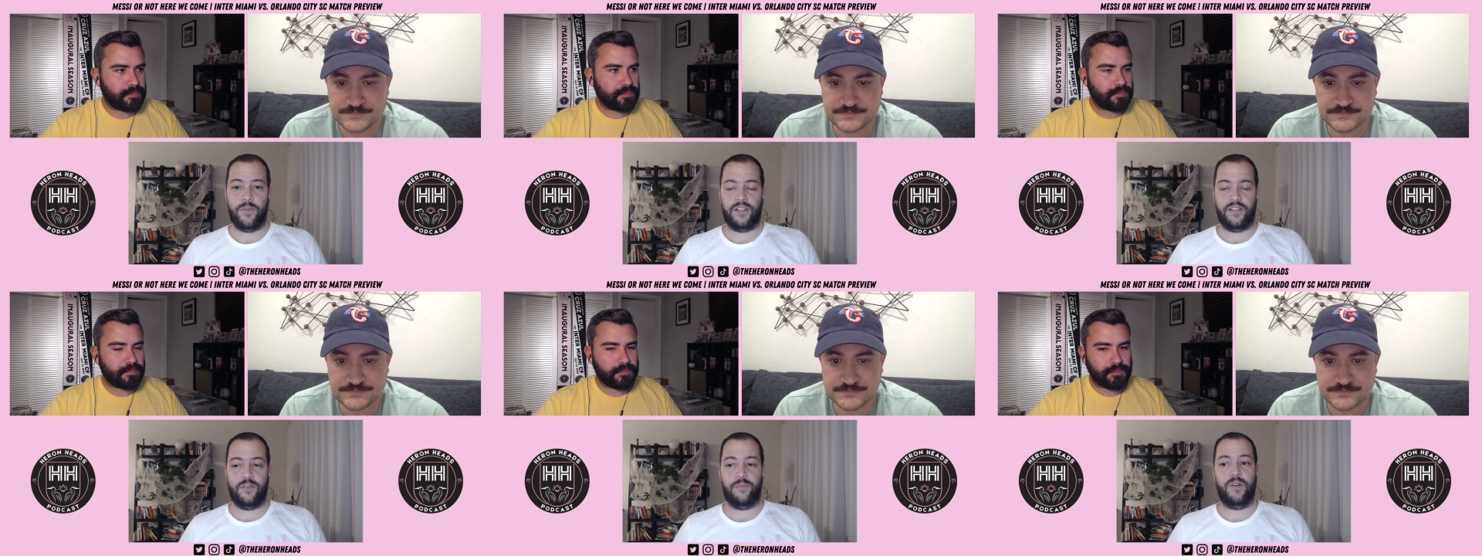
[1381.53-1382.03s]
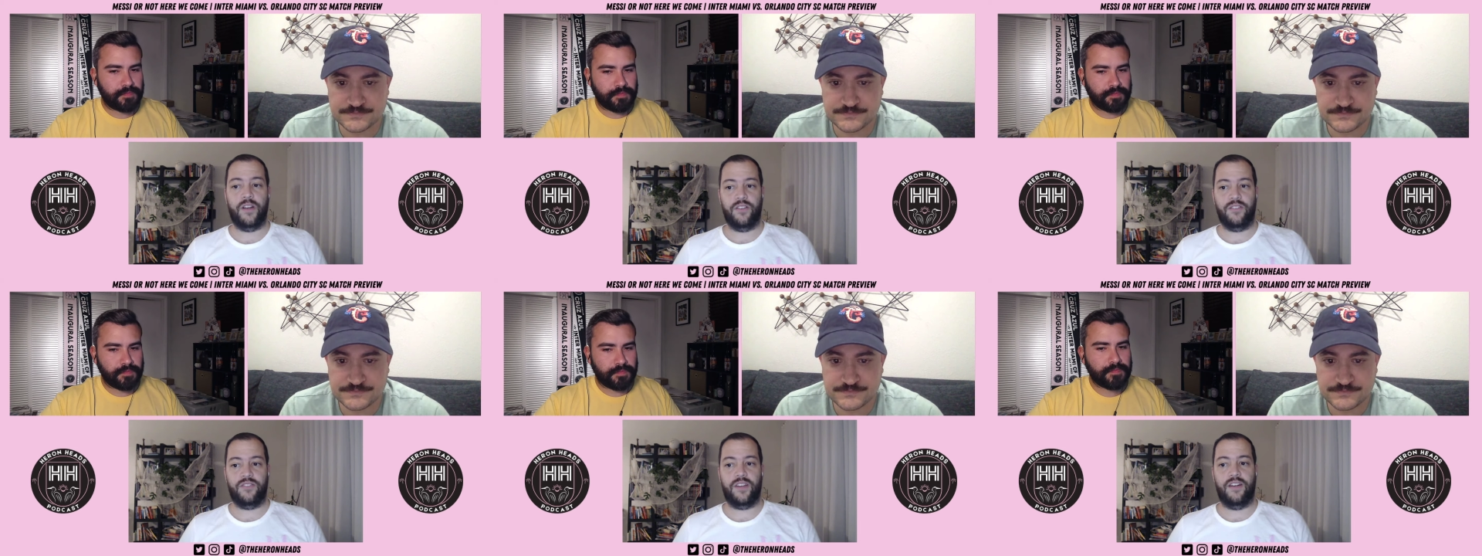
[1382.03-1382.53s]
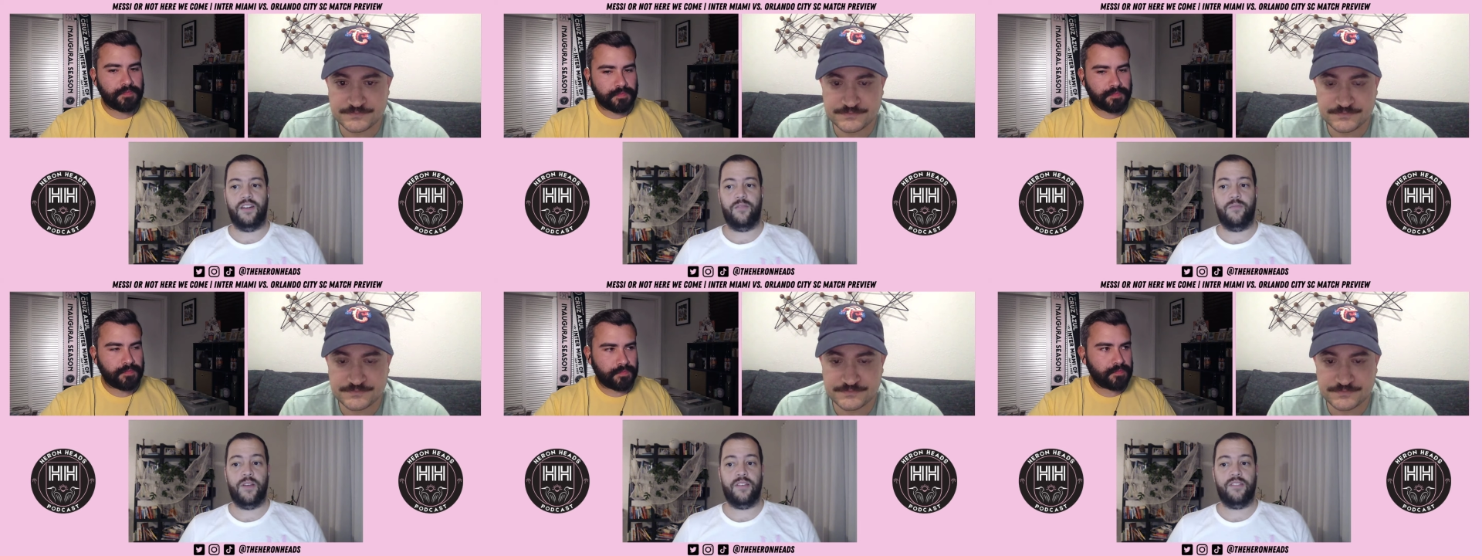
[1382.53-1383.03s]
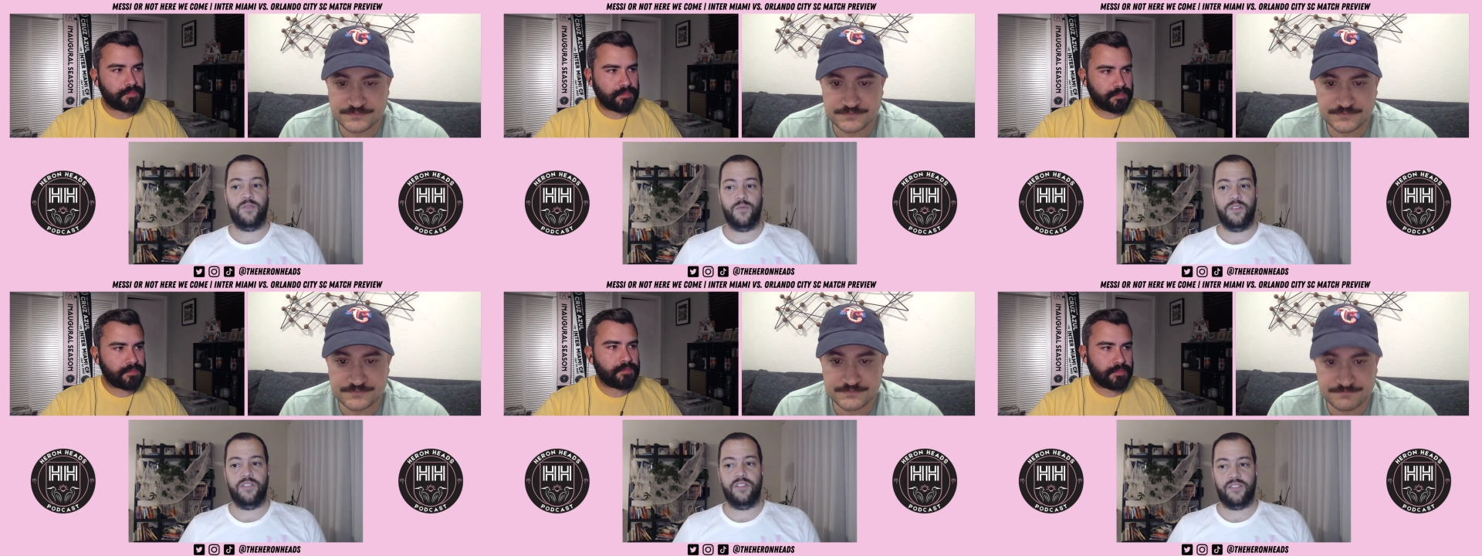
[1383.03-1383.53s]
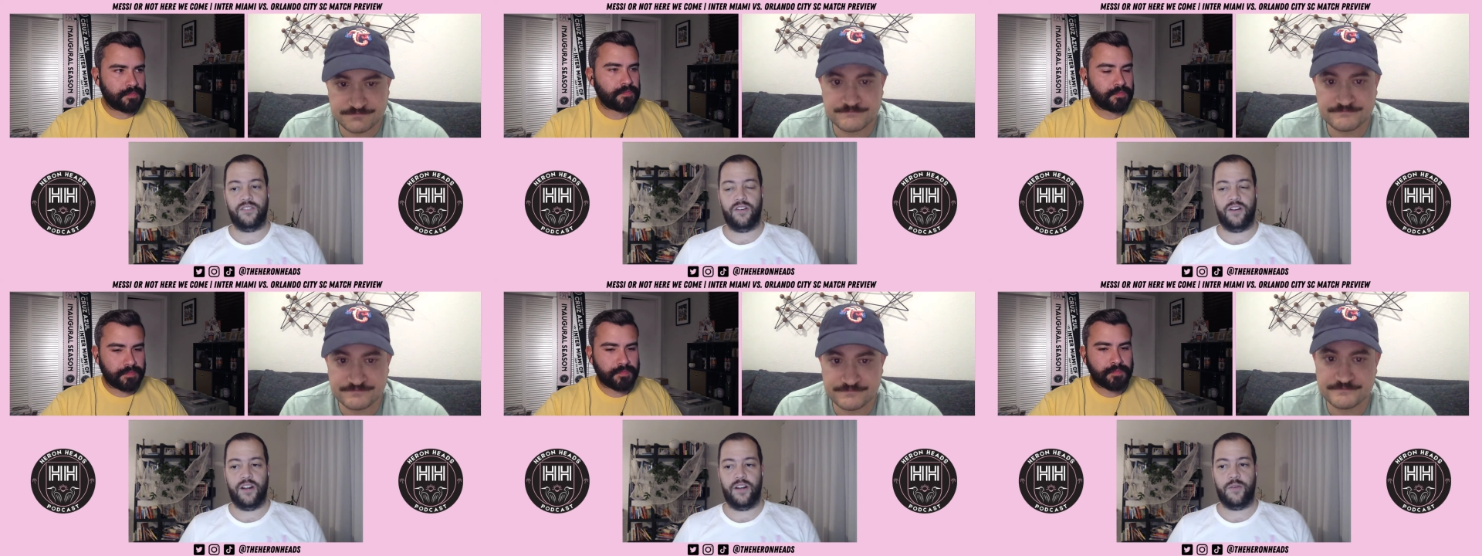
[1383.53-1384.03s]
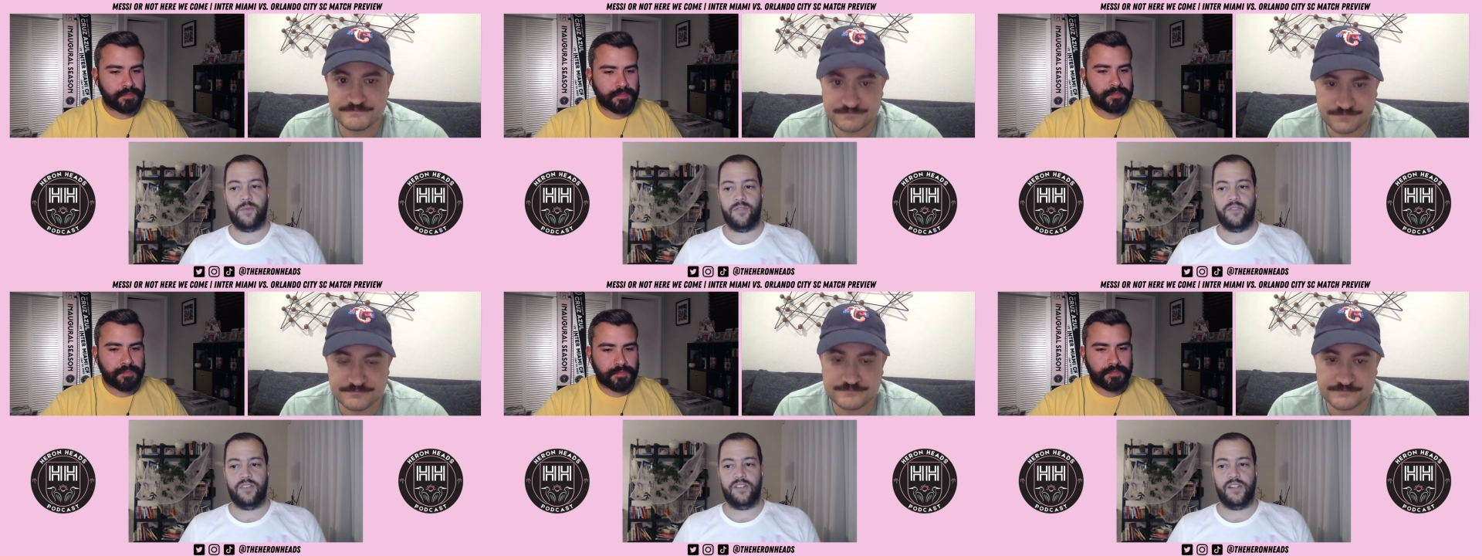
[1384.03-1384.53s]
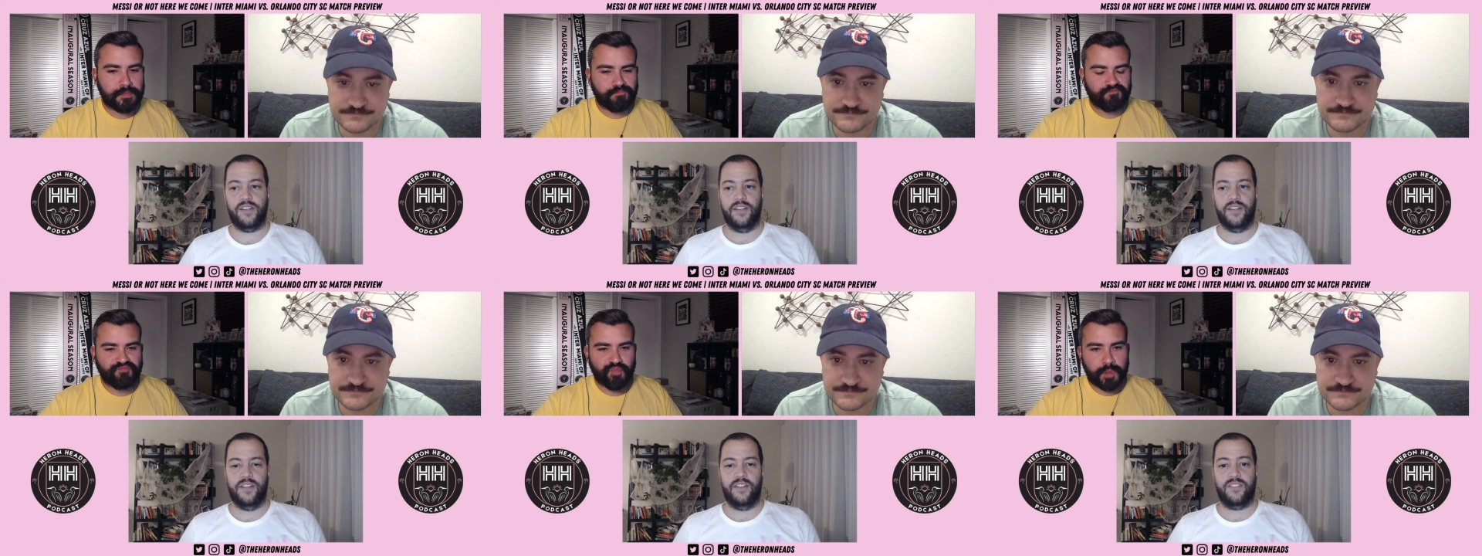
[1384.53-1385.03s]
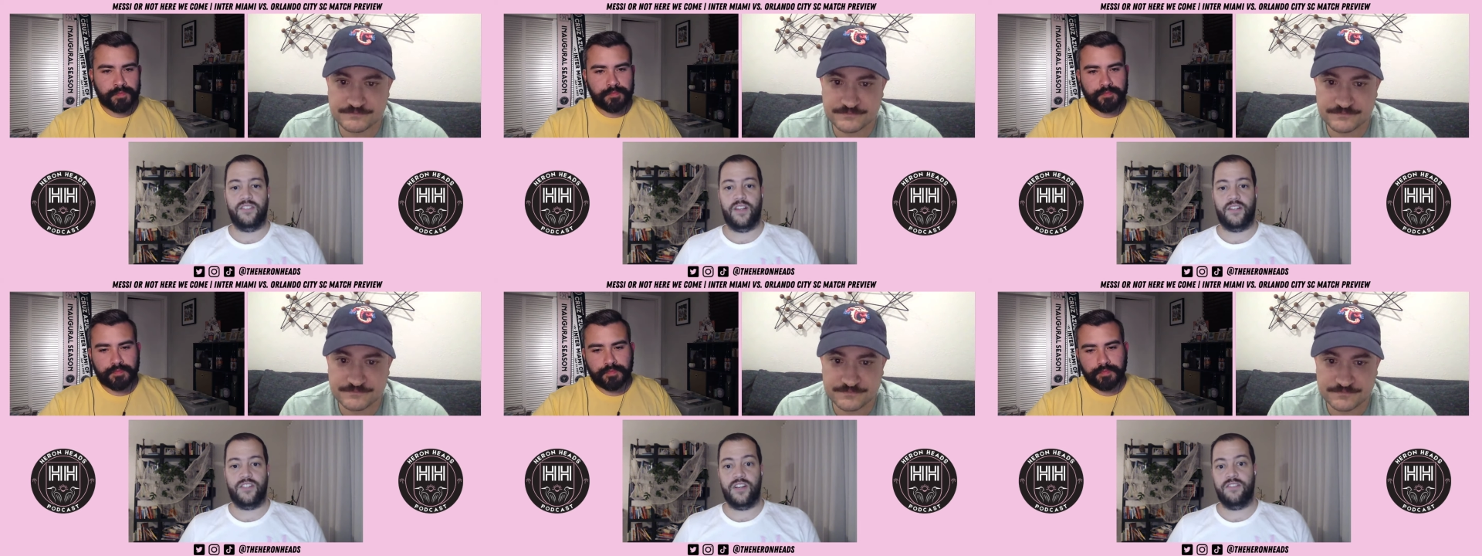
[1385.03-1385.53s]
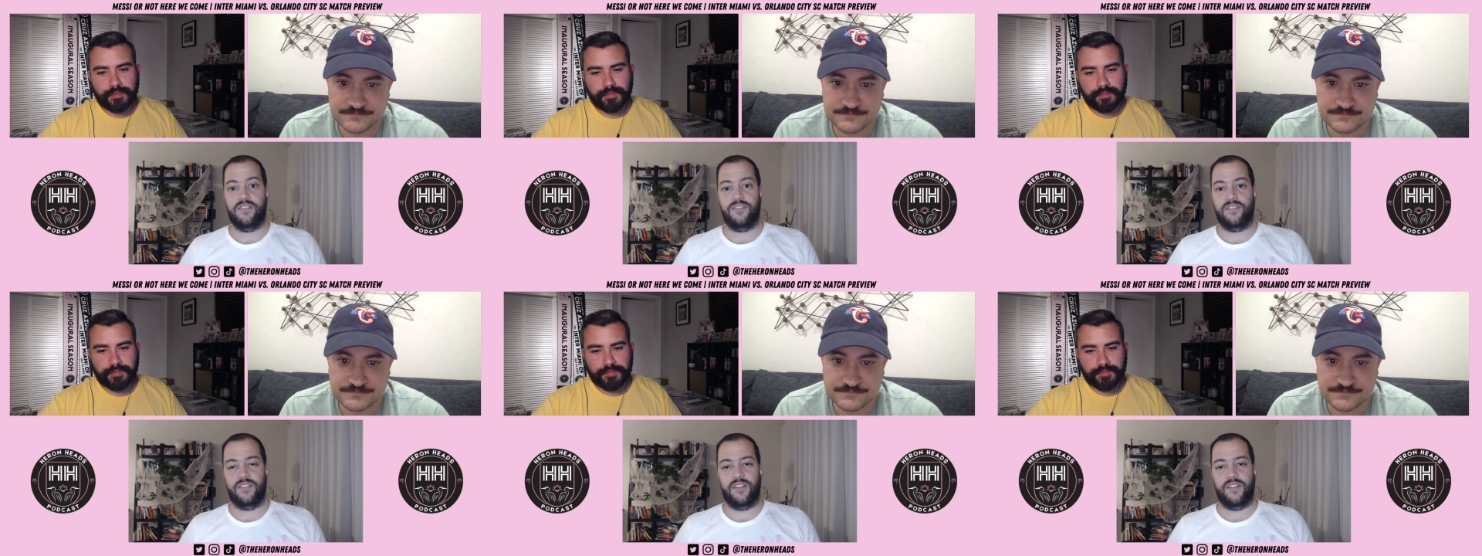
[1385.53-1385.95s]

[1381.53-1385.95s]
Speaker 1: back there, but like you said, Messi was in the starting lineup, obviously. So that changes